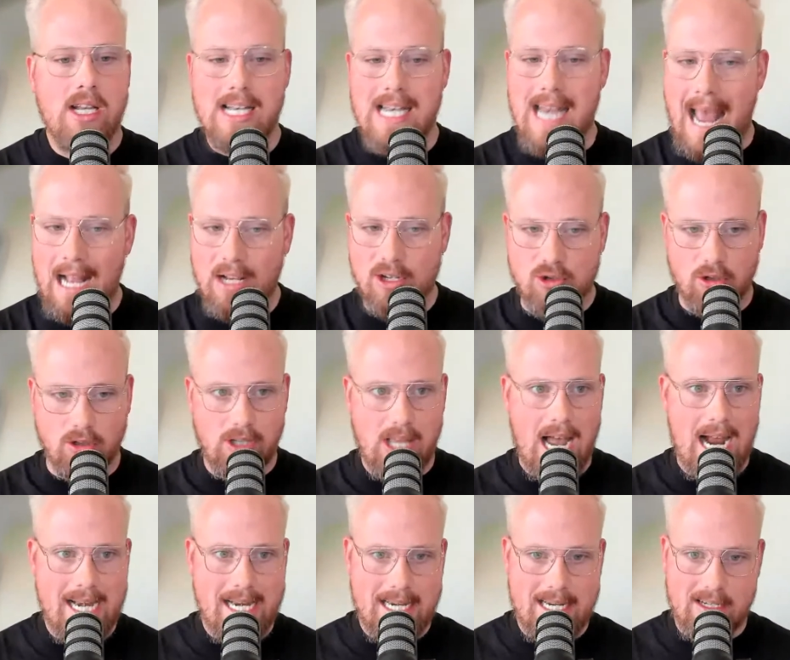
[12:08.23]
Natural
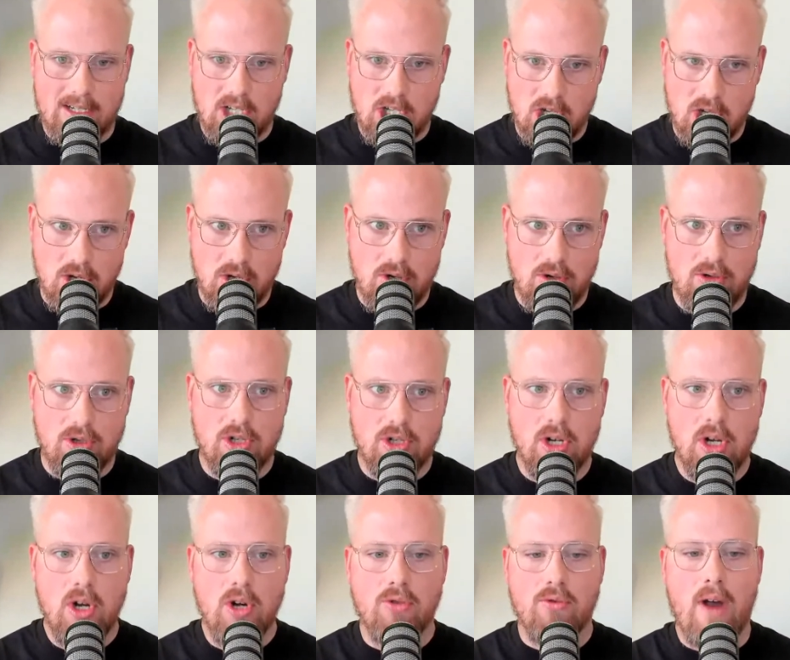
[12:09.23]
lighting is
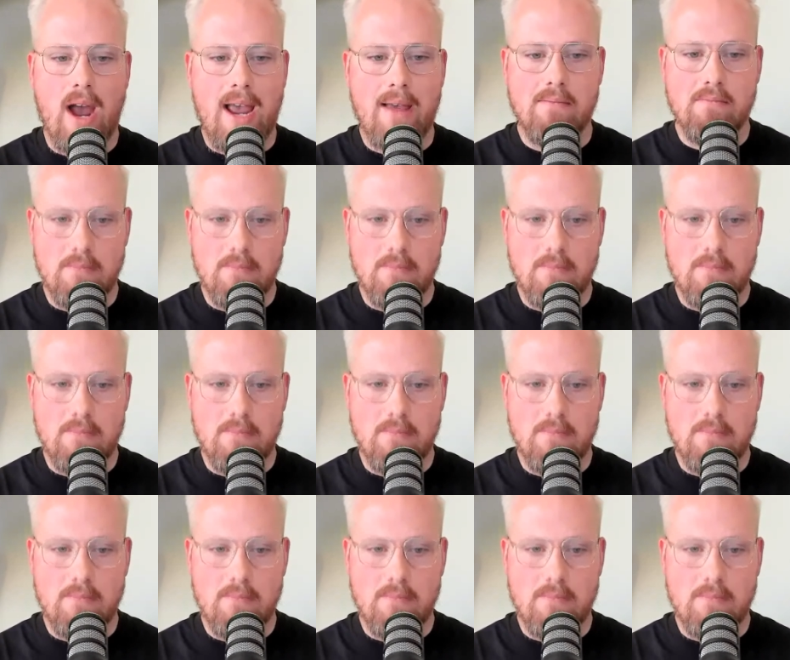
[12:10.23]
huge, right?